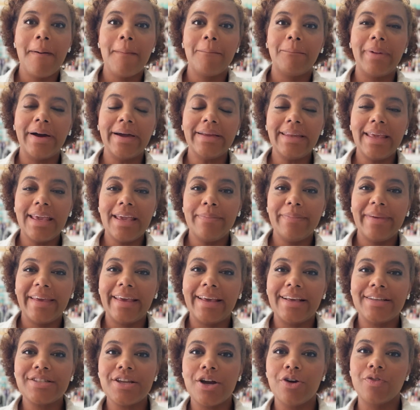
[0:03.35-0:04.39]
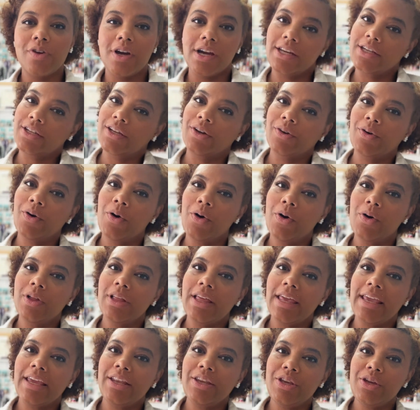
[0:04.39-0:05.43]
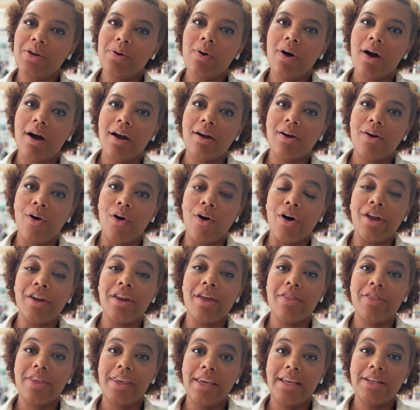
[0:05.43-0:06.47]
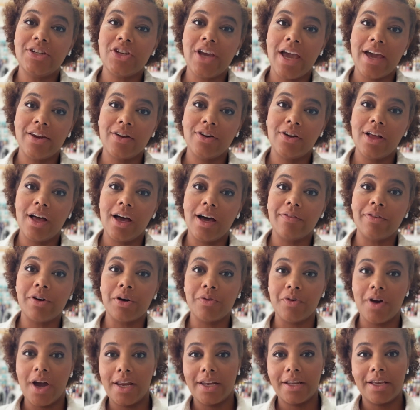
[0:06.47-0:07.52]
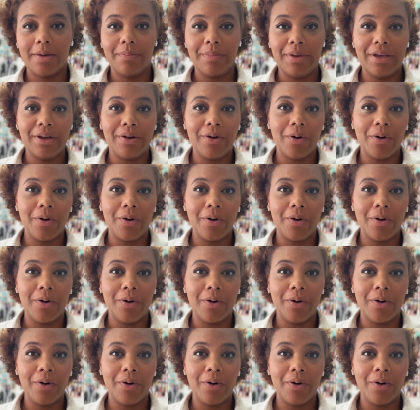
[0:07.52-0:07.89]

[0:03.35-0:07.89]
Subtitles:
My name is Aaronica Cole, and you are on the channel of Aaronica B.